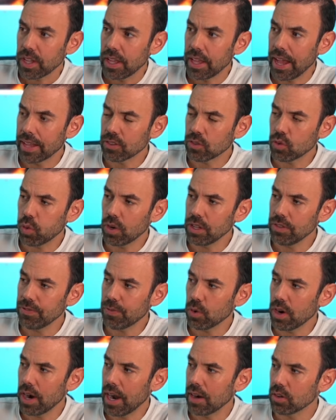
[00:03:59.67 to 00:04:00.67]
at
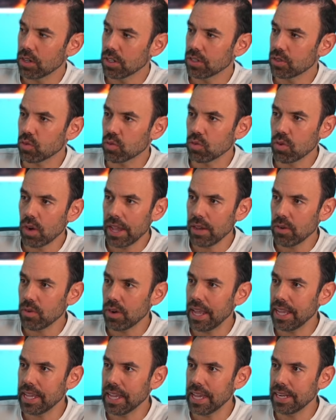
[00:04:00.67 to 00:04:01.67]
24 hours right when
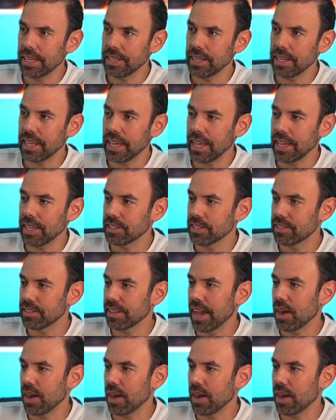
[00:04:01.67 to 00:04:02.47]
I get into gains. That